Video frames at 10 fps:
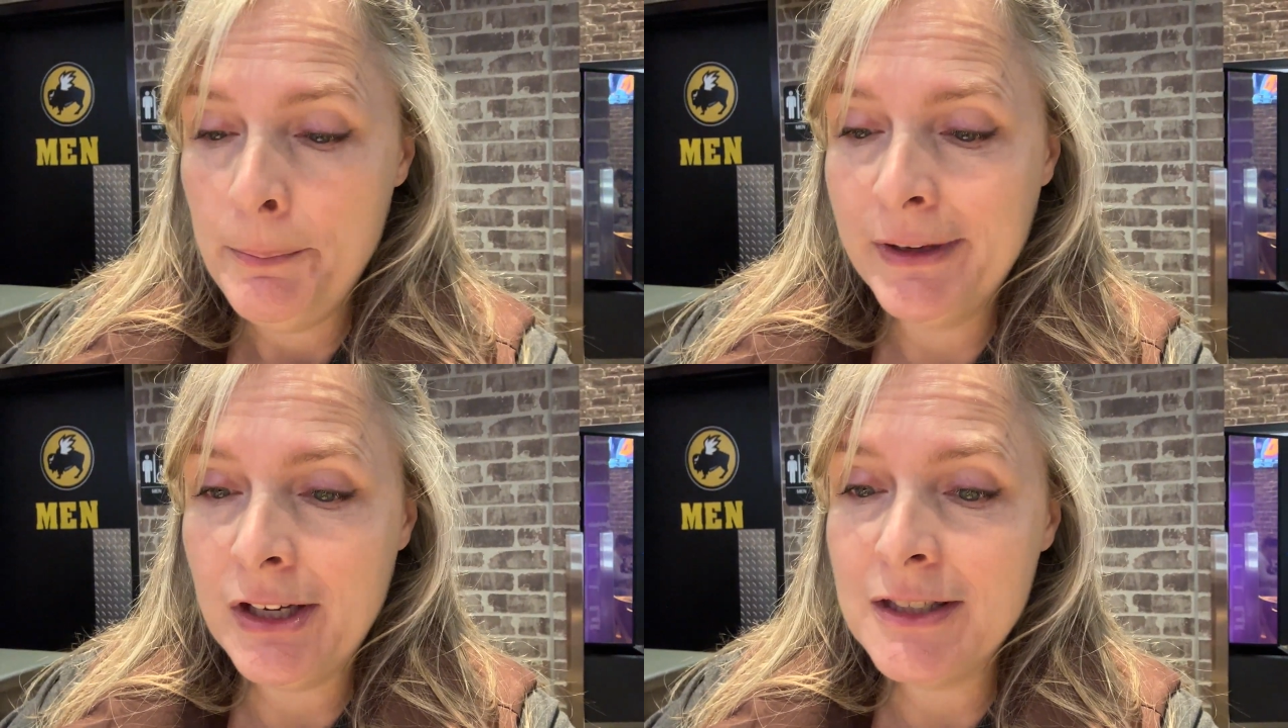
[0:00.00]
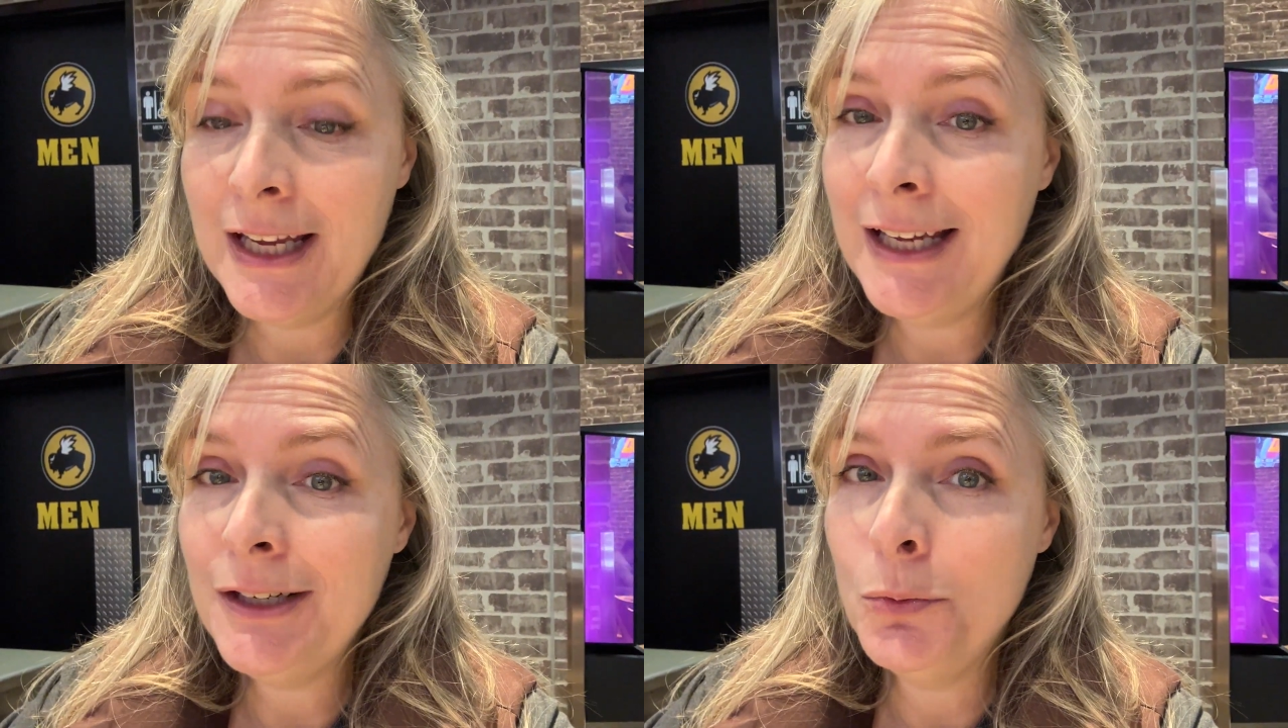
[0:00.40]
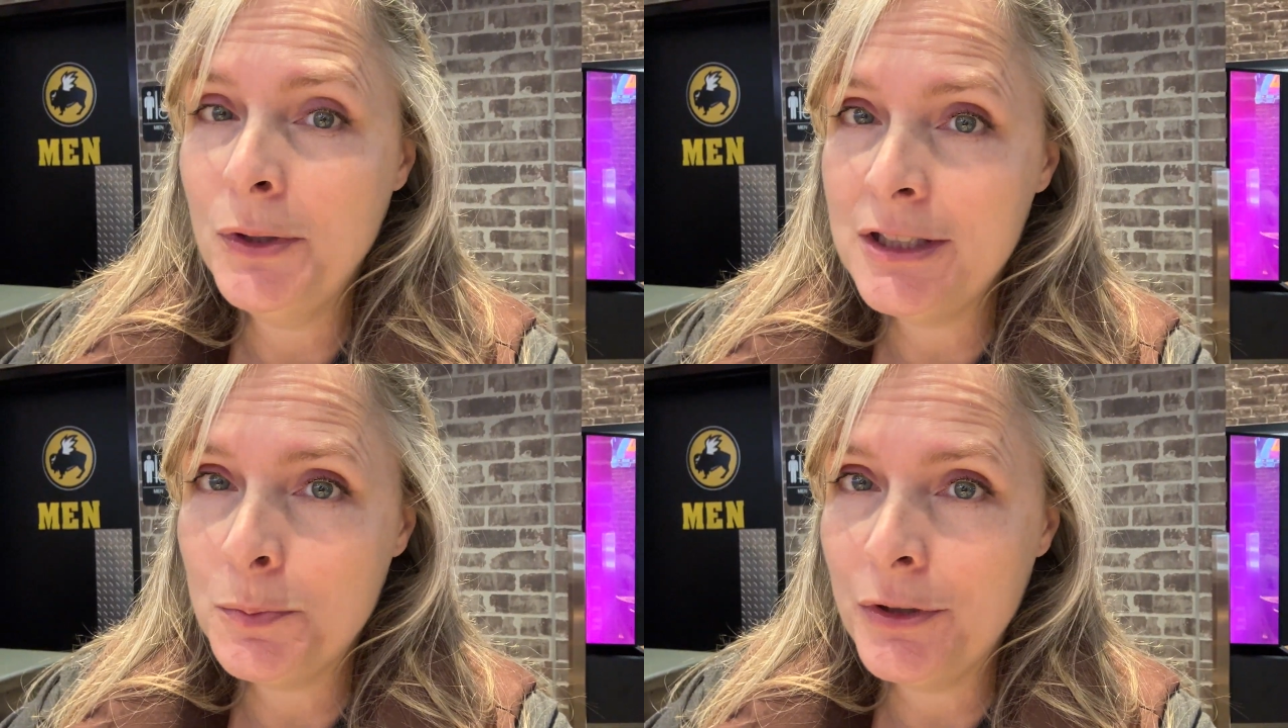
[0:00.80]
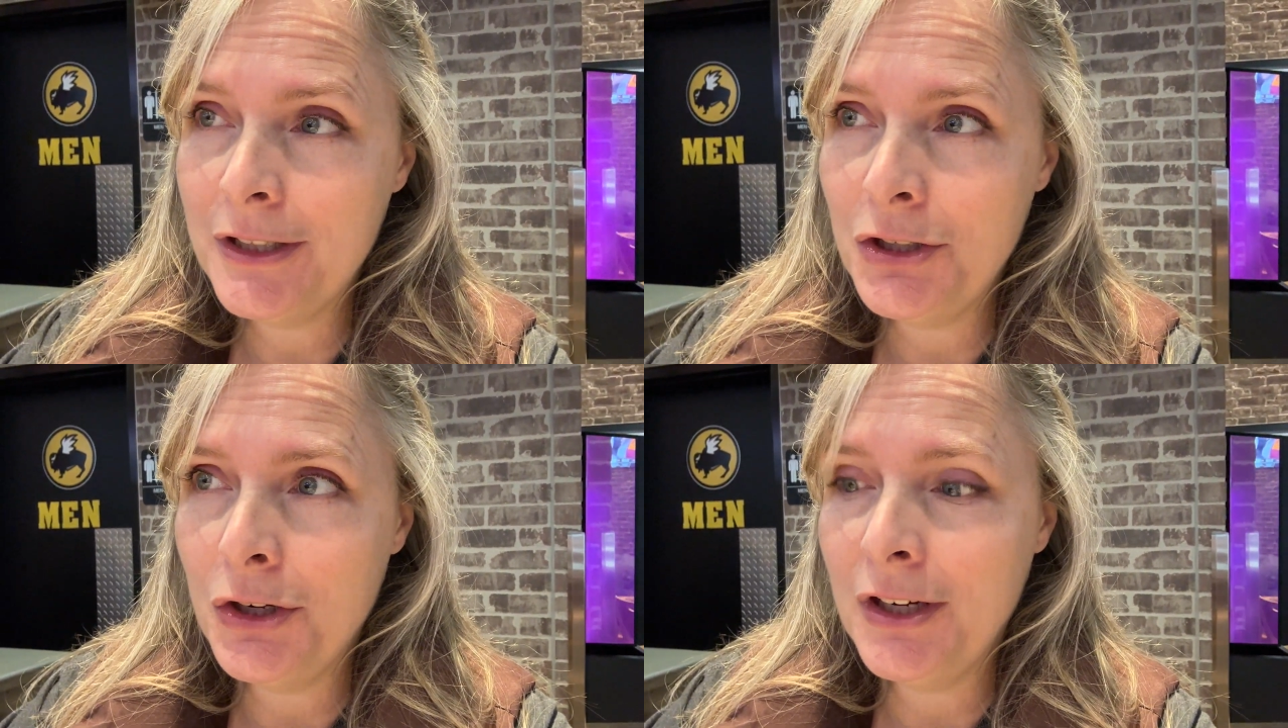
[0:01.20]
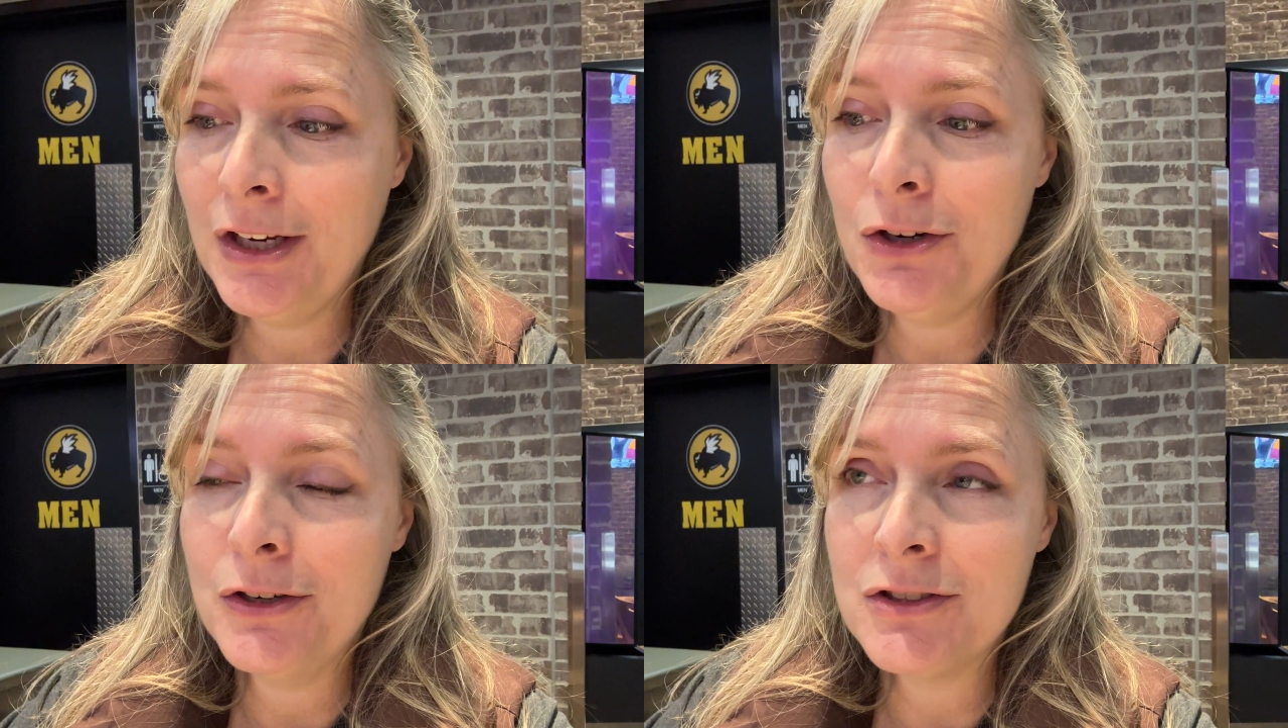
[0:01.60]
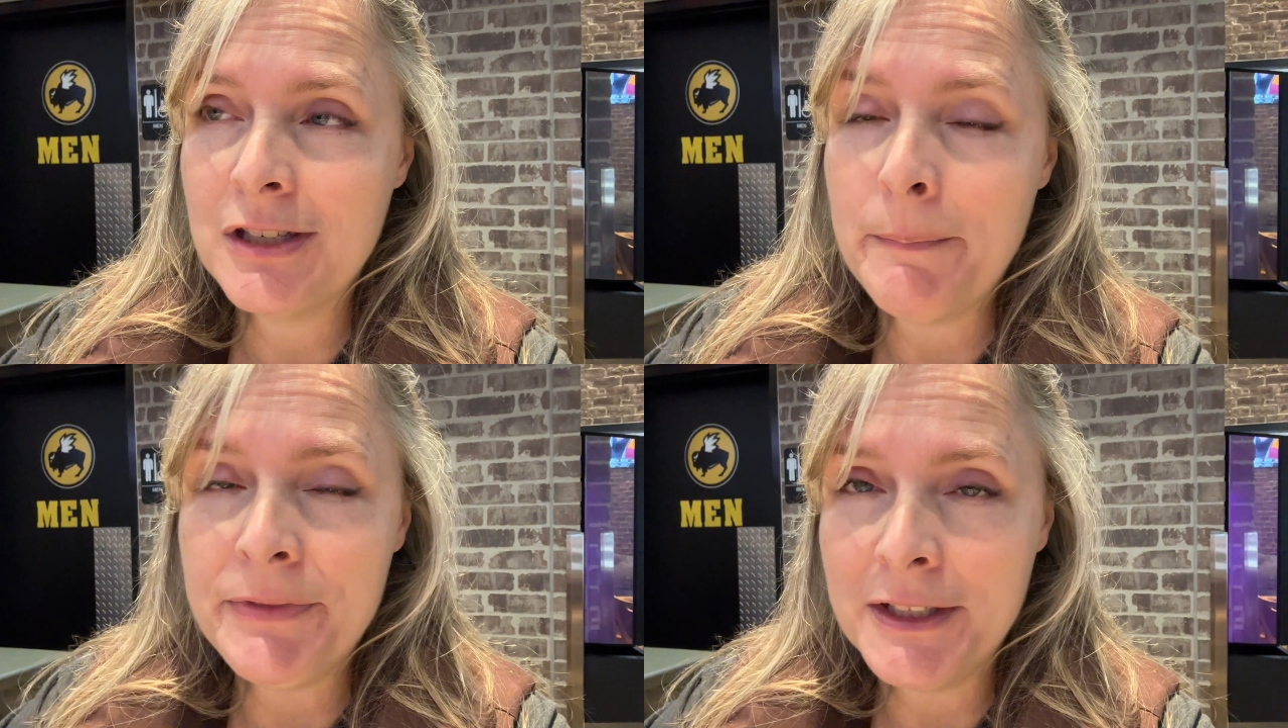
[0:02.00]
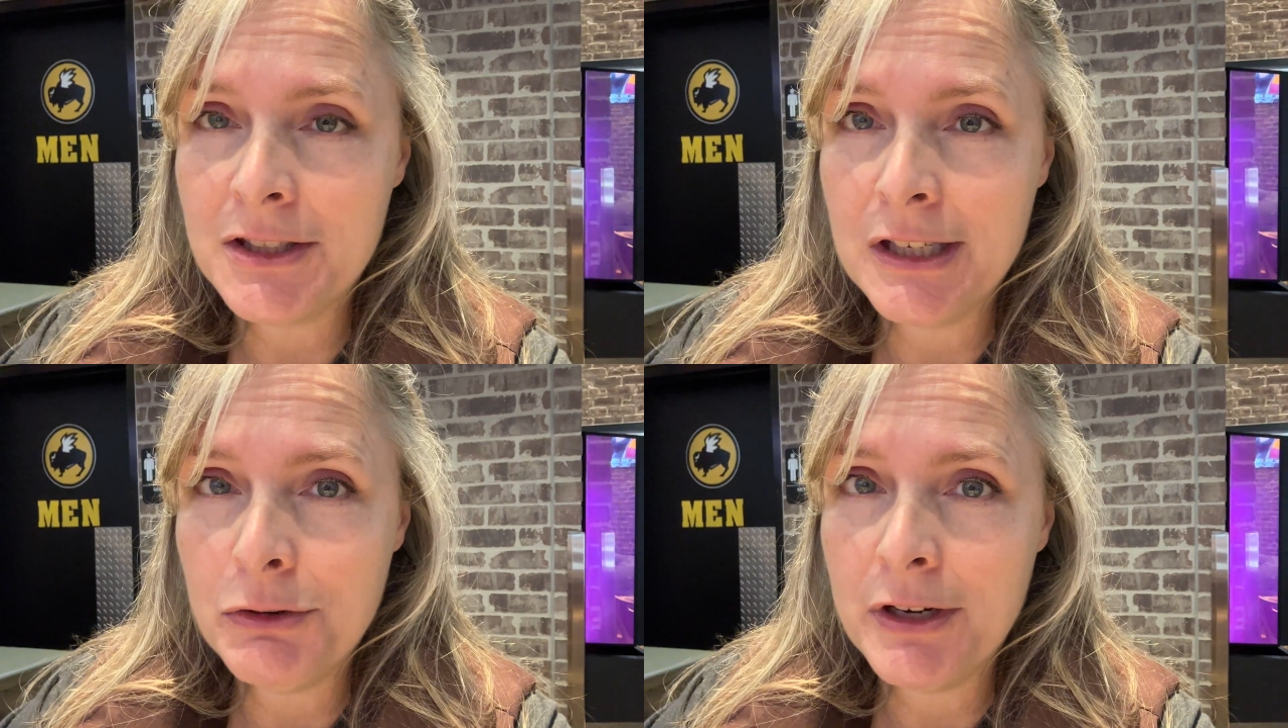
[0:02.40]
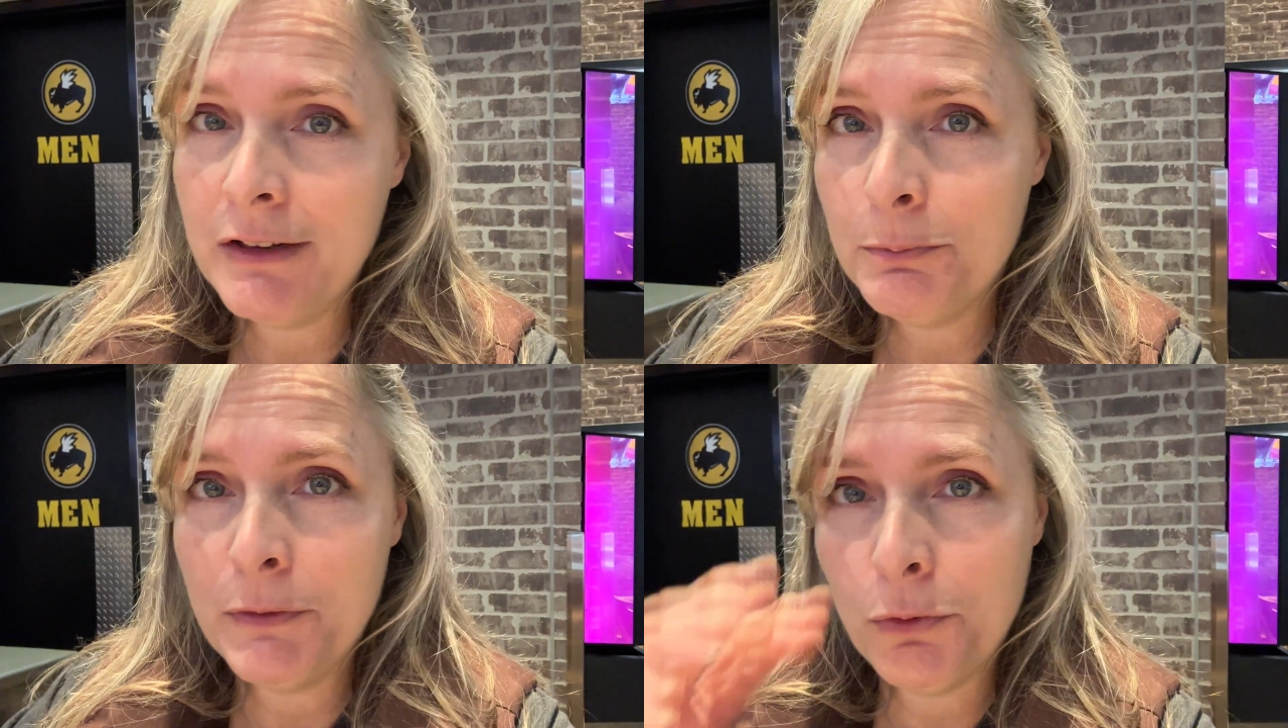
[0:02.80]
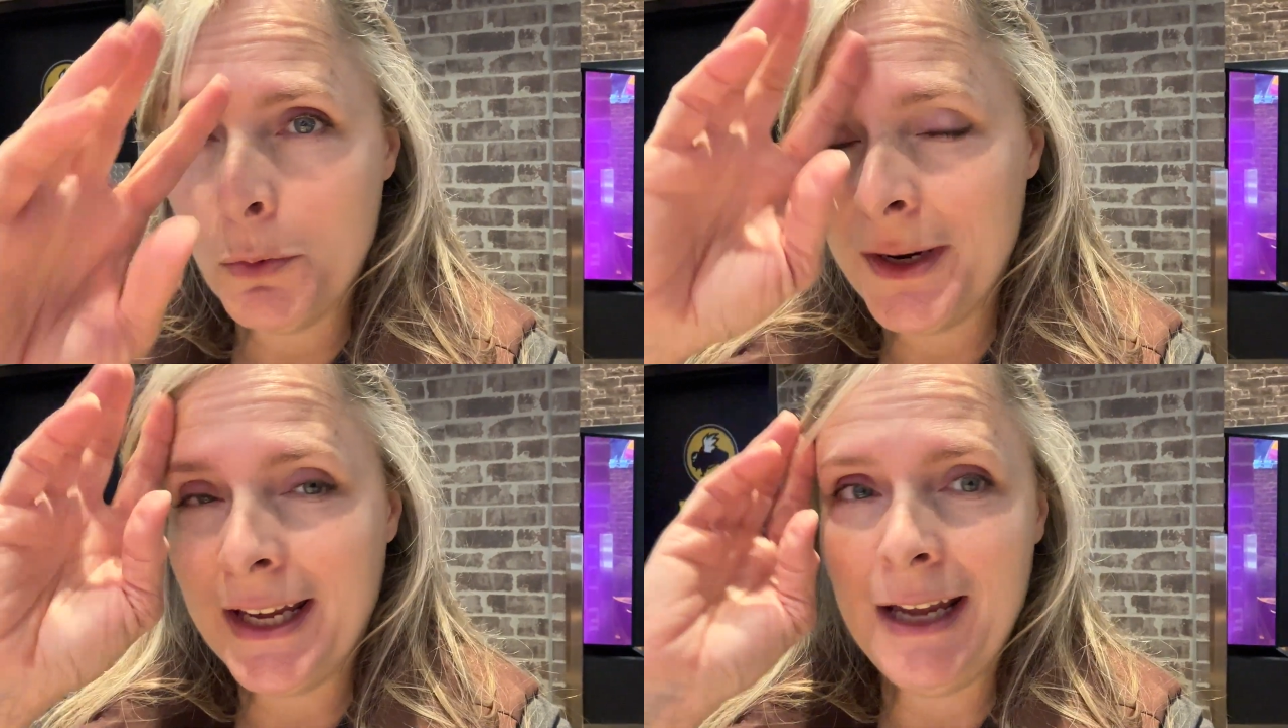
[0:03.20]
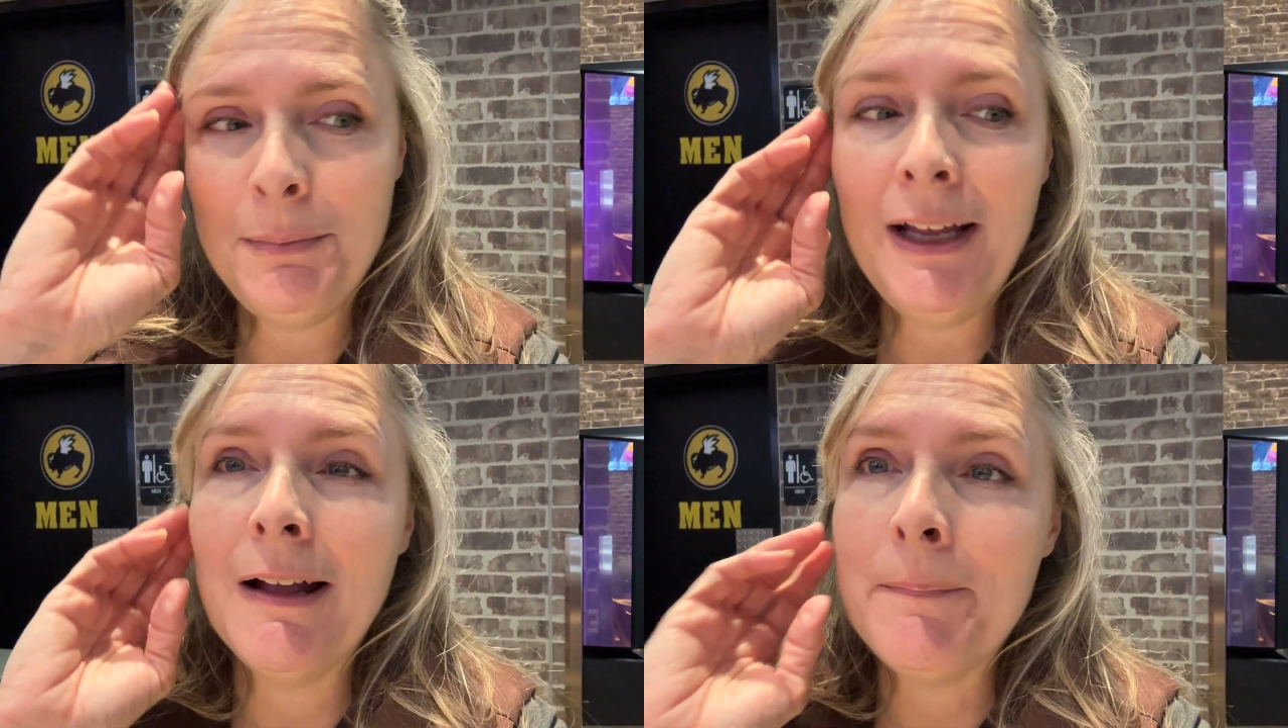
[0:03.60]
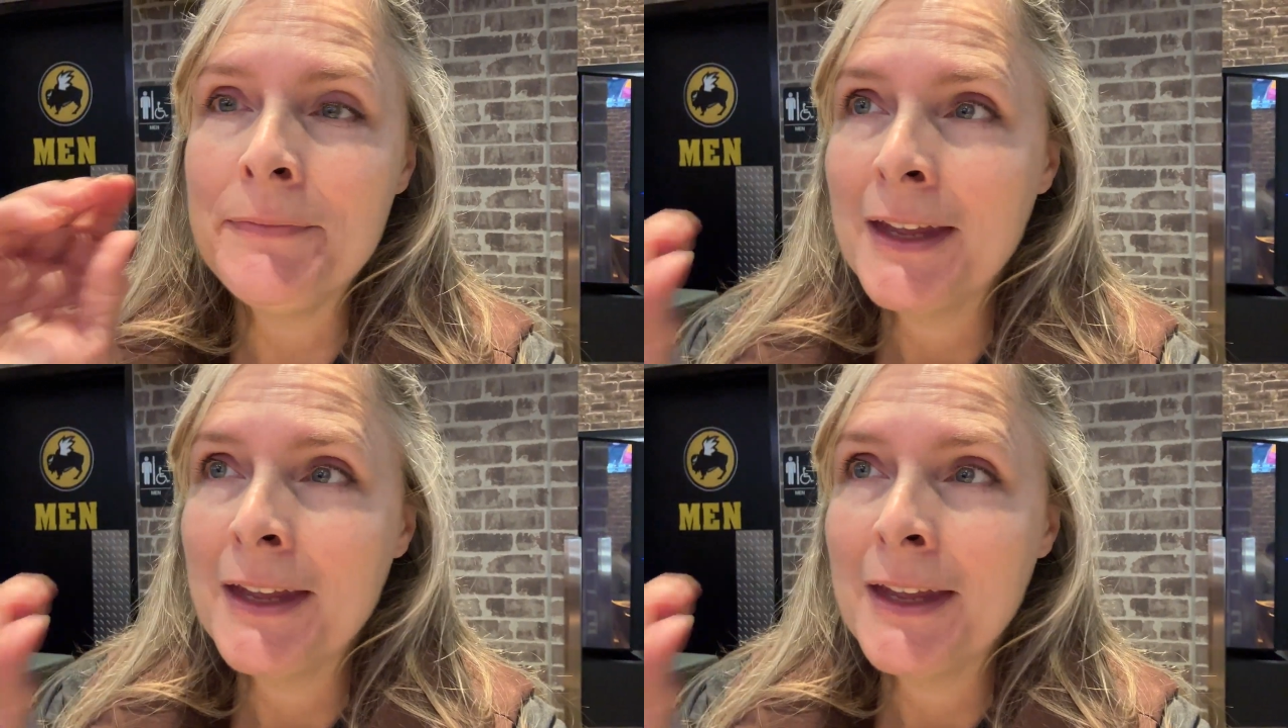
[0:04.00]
because Hannah whispered in her ear something secretive before we came in,